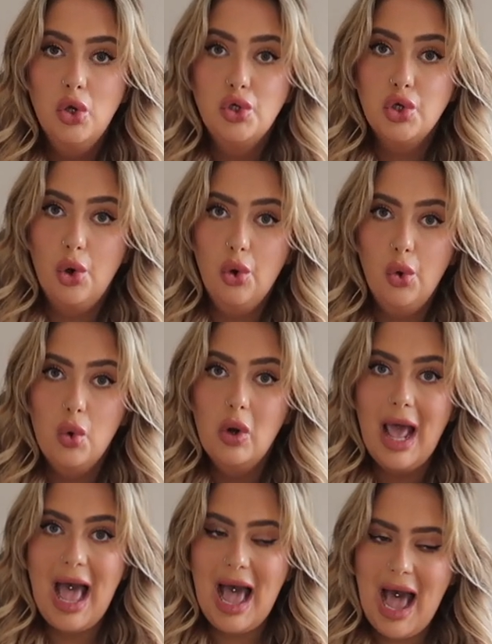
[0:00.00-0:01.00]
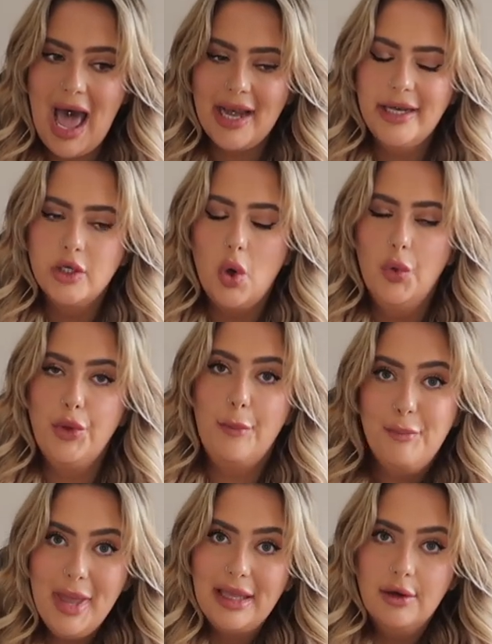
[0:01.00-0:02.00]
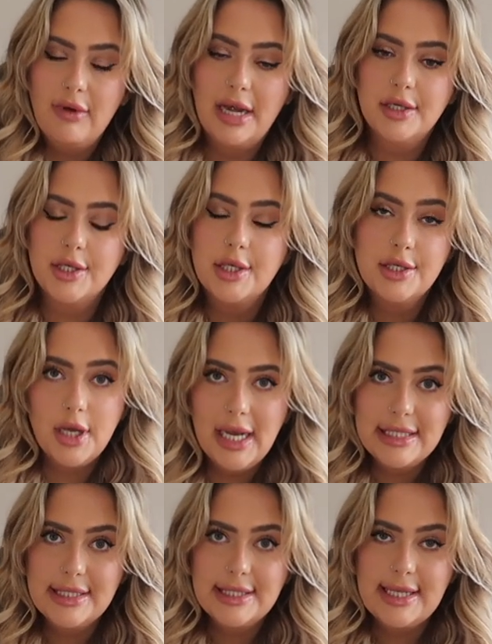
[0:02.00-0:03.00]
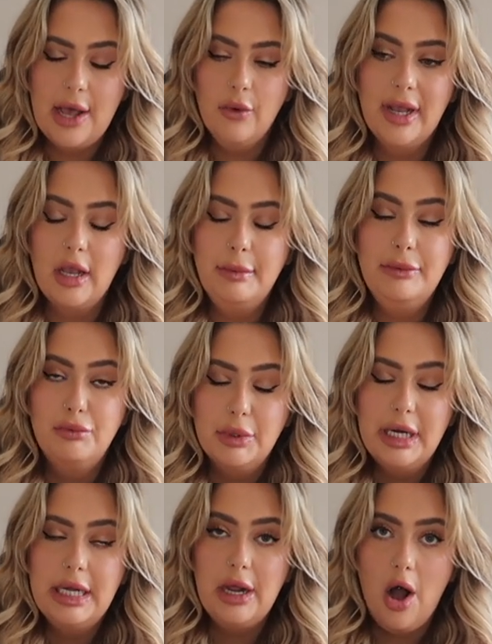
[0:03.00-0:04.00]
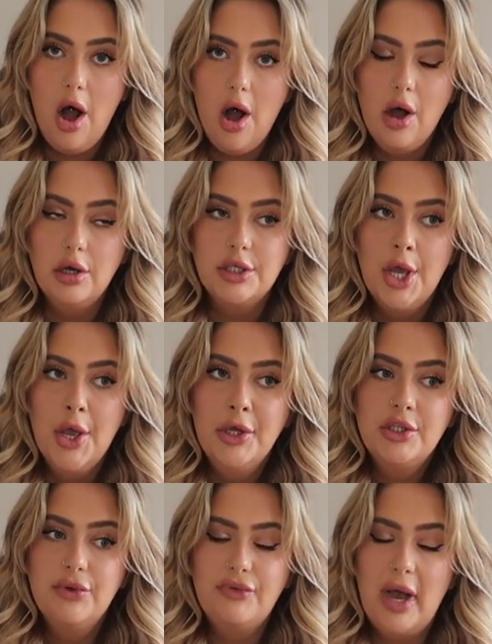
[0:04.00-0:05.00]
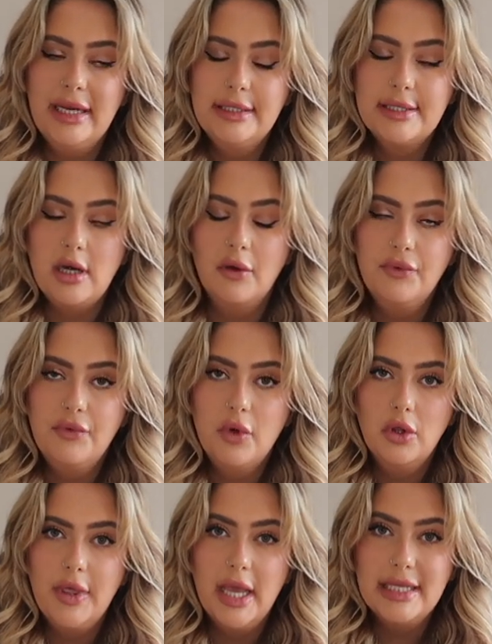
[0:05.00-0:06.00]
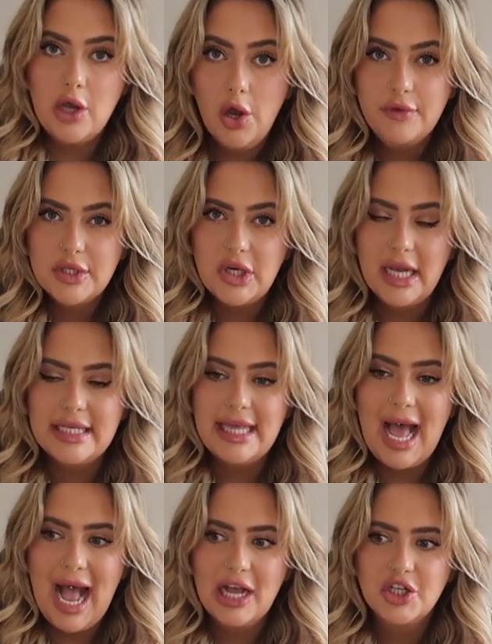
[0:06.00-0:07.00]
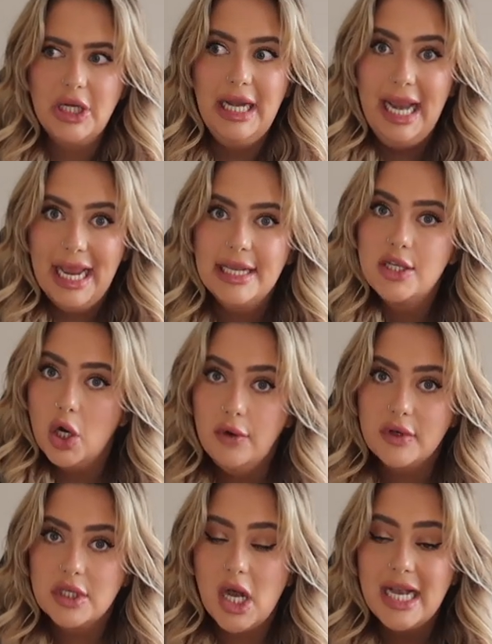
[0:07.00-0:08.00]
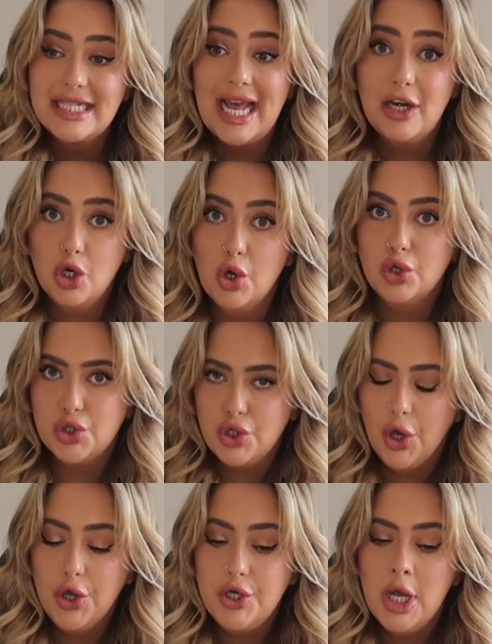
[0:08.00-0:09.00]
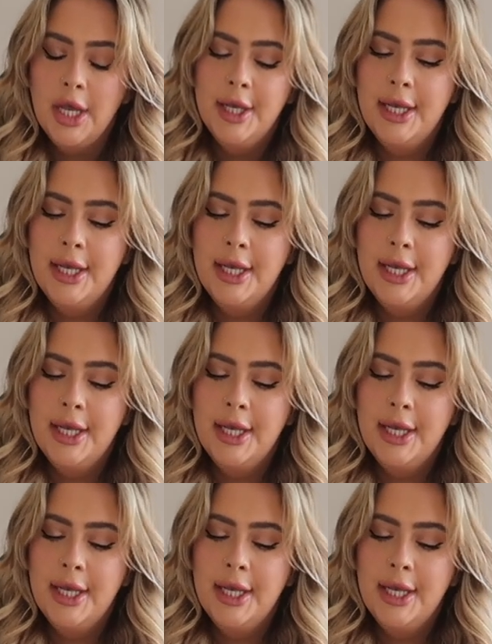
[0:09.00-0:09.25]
tall and on the bigger end of the sizing scale, it can be really hard to find stuff that is oversized, that actually is oversized and looks good.